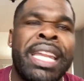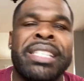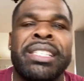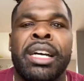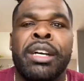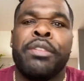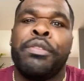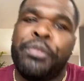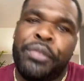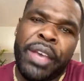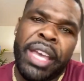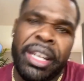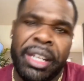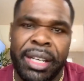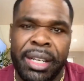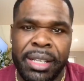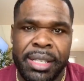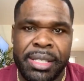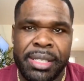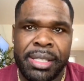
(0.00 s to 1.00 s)
is unfair to
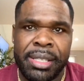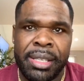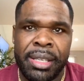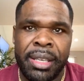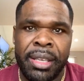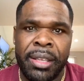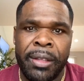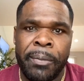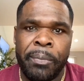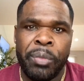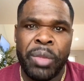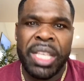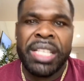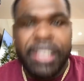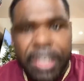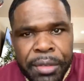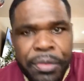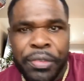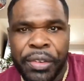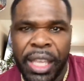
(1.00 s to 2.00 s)
us. It's
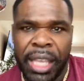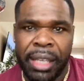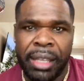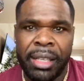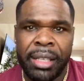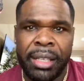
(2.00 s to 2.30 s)
unfair.